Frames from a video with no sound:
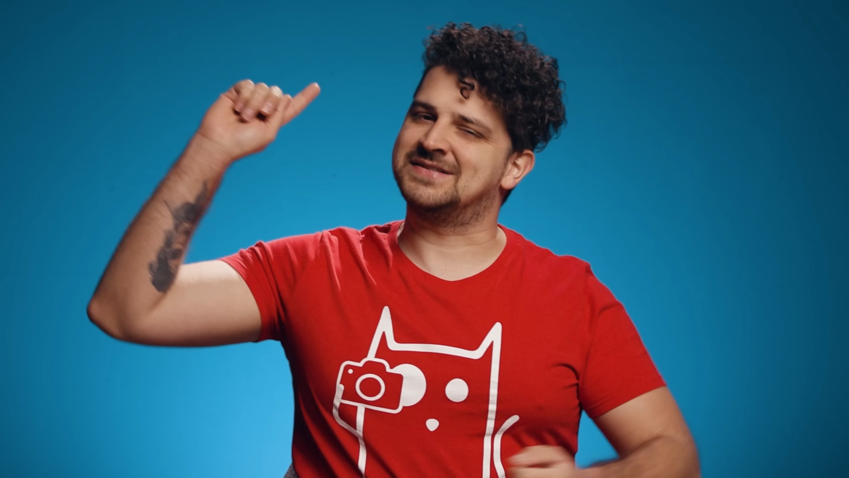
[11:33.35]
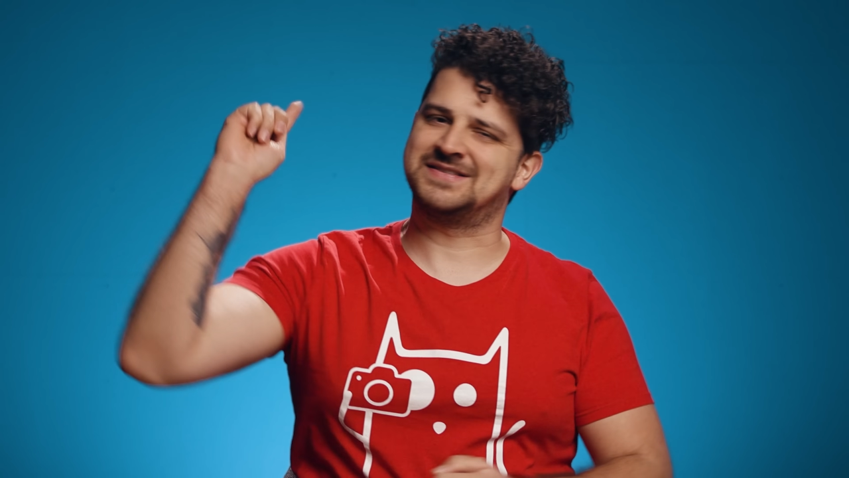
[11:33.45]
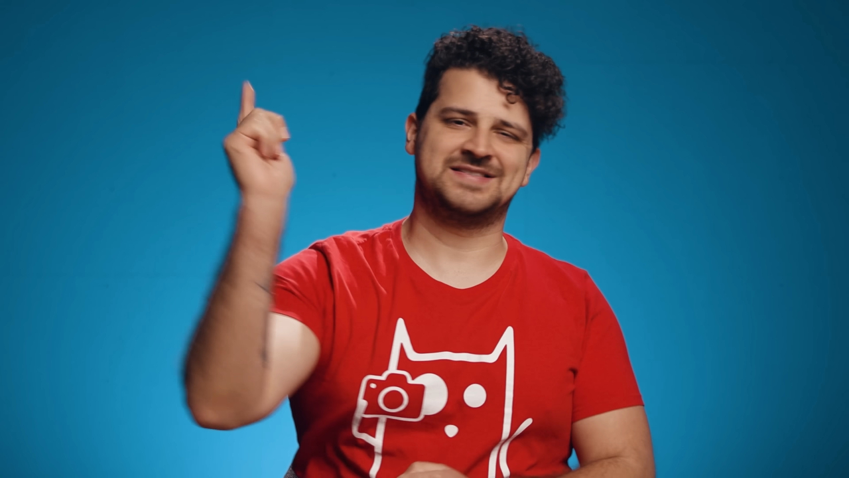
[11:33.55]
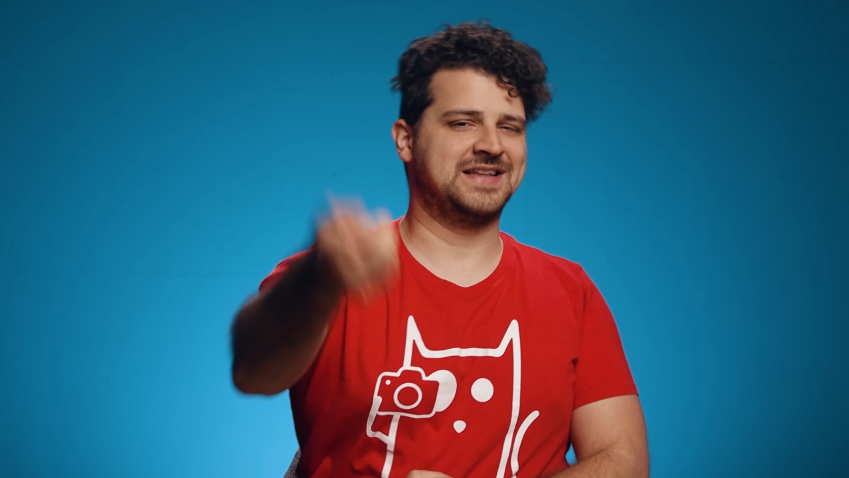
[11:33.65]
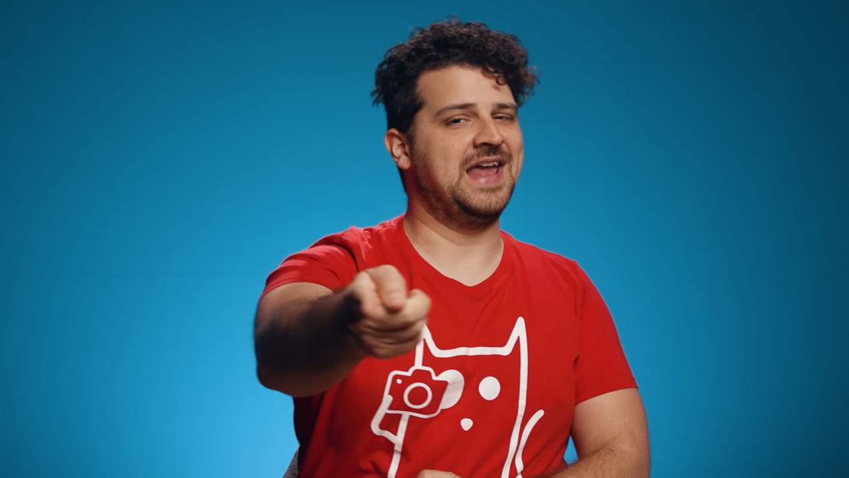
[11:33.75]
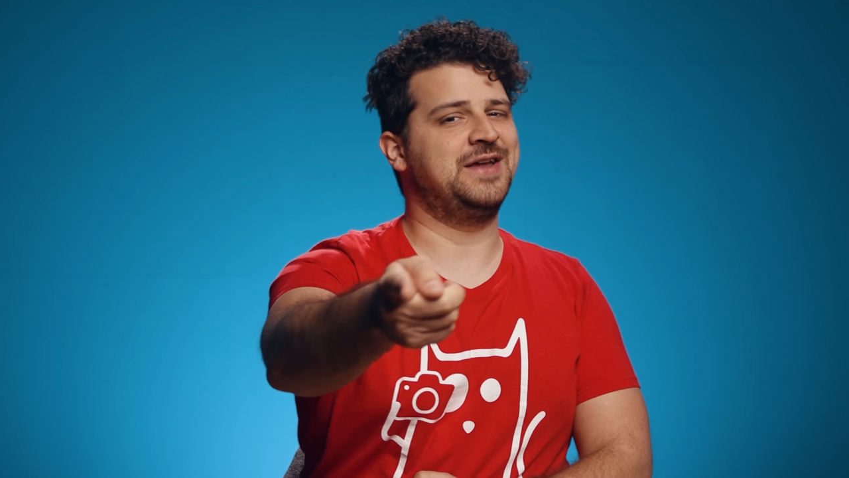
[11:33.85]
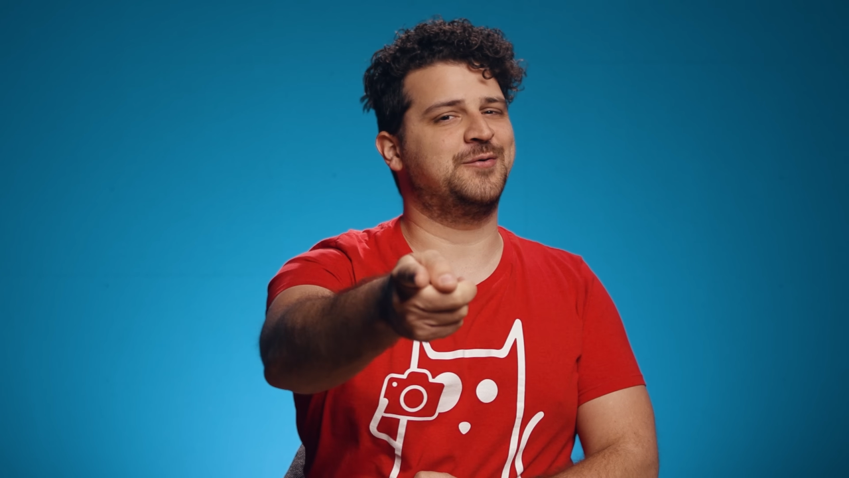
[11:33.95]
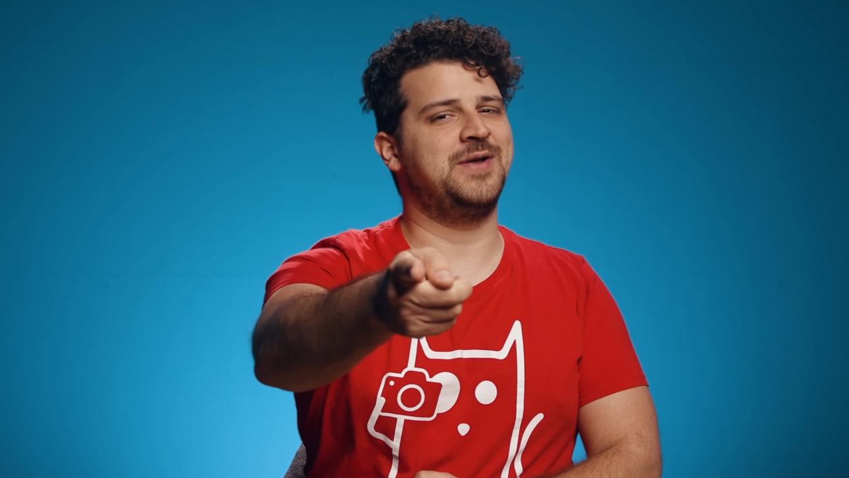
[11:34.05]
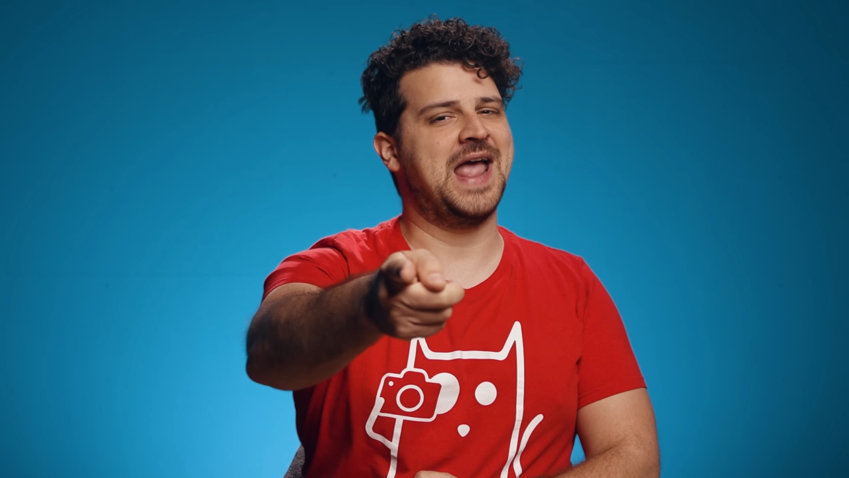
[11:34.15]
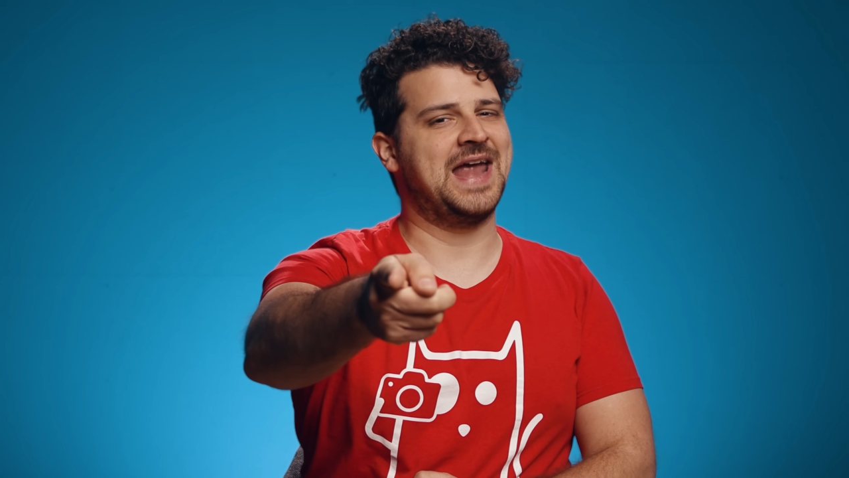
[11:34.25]
stay
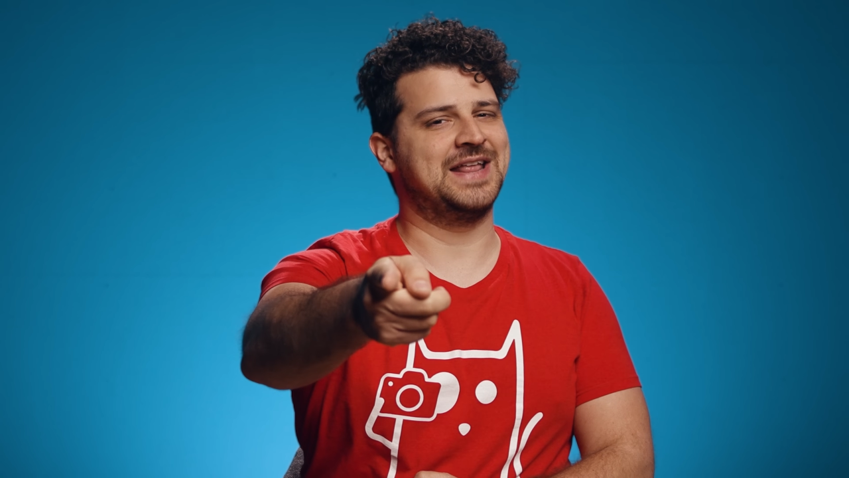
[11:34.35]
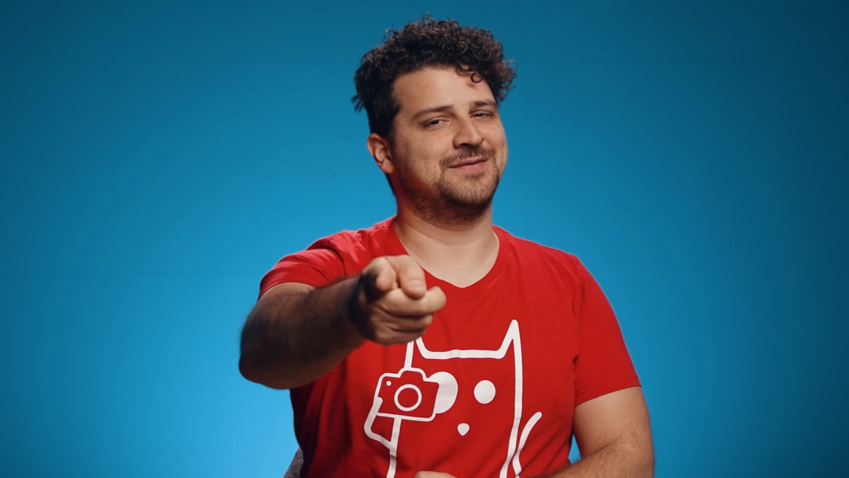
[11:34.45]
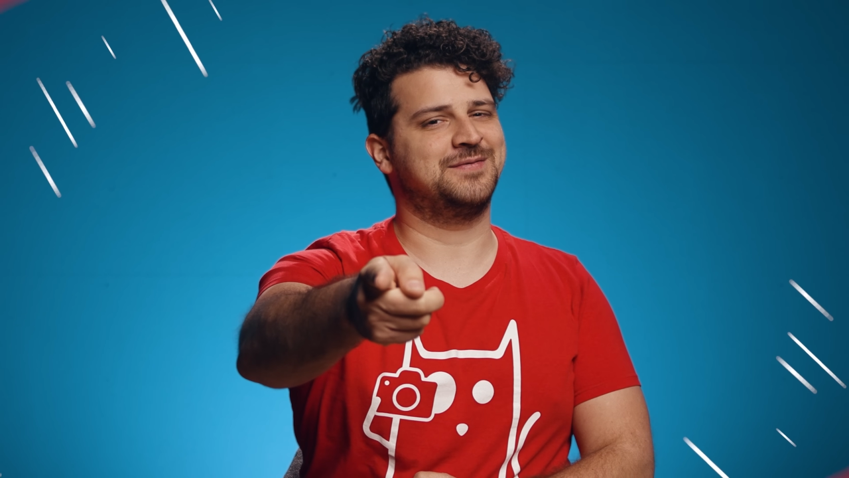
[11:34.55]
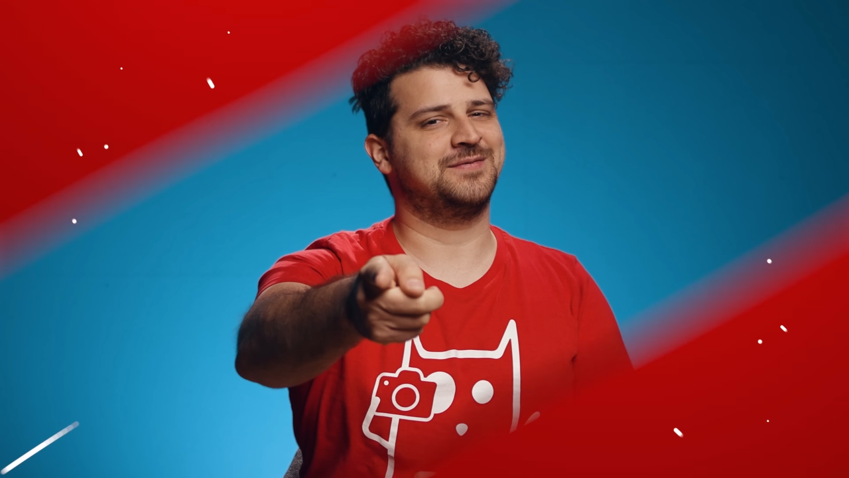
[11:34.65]
creative.